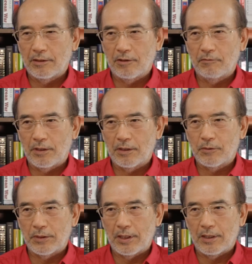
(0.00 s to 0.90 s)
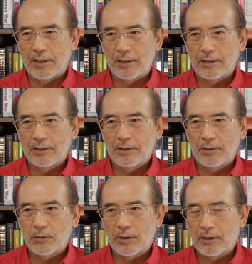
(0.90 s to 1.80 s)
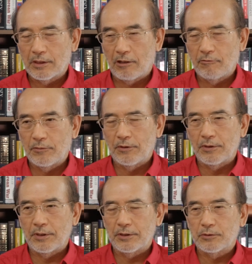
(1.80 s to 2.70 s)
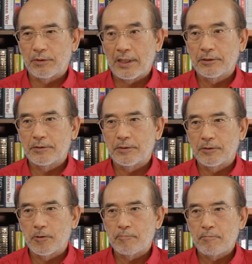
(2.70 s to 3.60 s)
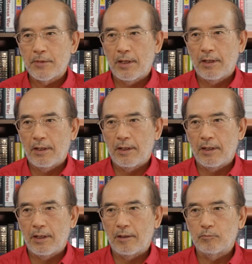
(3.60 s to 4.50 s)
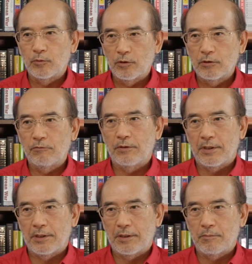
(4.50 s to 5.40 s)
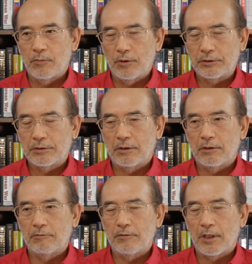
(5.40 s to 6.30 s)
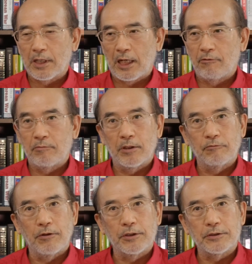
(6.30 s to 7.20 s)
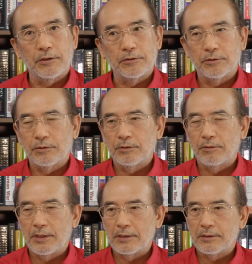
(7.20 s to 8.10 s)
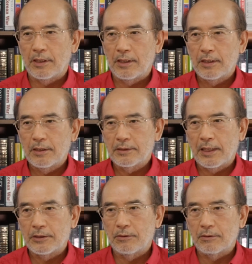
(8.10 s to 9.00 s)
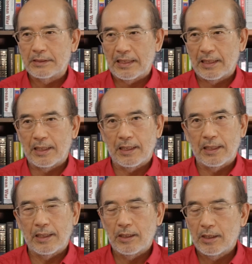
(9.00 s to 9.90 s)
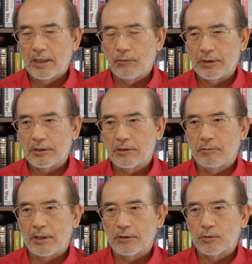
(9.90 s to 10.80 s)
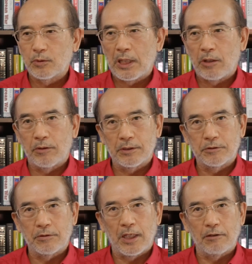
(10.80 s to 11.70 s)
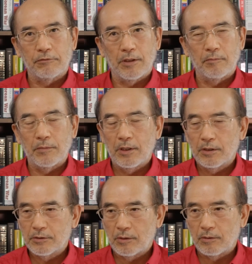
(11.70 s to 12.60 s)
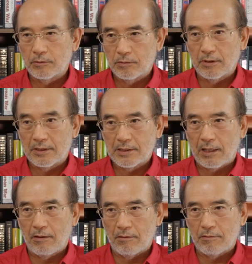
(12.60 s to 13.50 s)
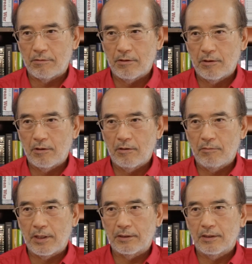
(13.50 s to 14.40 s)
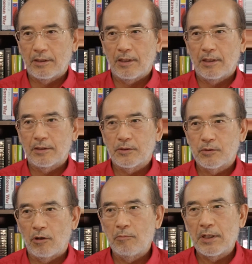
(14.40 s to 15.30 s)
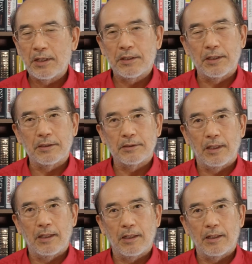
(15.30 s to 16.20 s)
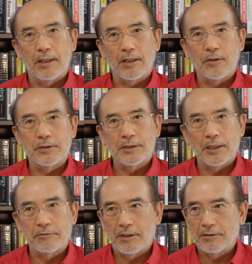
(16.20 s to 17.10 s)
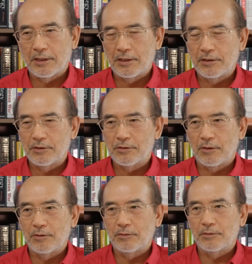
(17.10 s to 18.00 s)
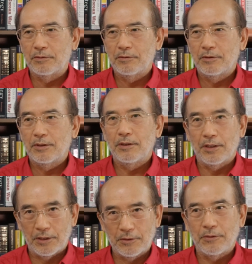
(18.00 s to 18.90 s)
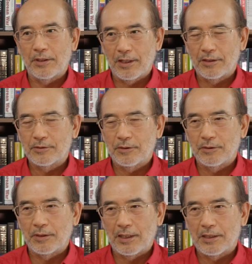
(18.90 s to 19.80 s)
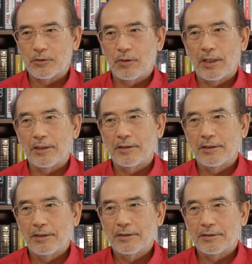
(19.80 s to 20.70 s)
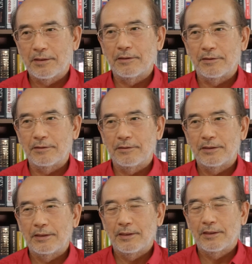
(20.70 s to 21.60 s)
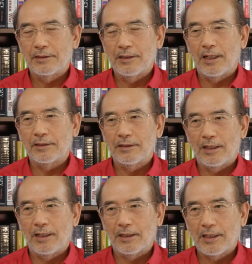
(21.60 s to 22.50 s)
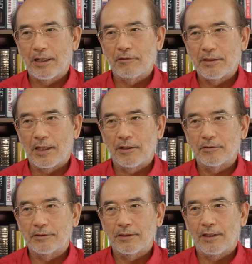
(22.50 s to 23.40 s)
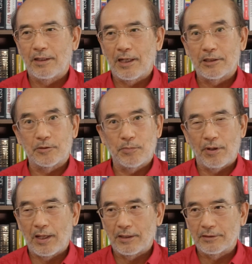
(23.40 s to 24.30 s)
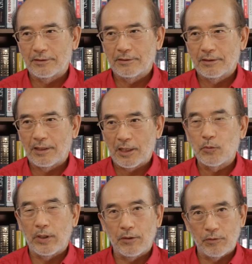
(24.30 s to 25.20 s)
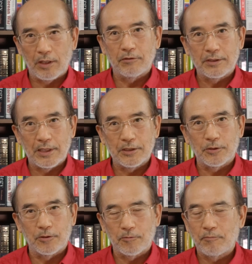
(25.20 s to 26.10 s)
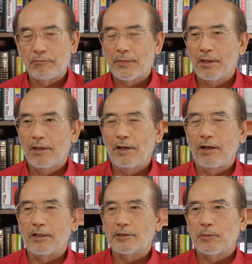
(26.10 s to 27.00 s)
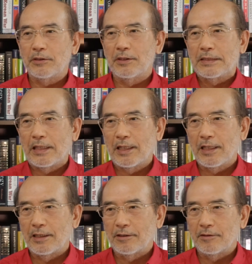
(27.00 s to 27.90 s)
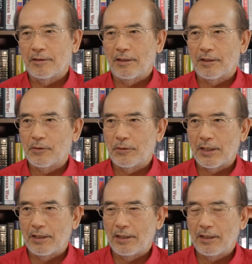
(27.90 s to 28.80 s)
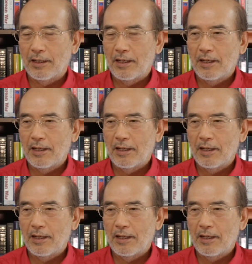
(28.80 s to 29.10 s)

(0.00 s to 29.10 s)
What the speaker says: of Korea. Korean government is trying to move the most of government functions to this Sejong City, which is about 2 hours drive from Seoul to the south. But so many things are concentrated in Seoul, in Korea, so it is quite still not carried out as planned. Anyway, we have a Sejong special city in Korea.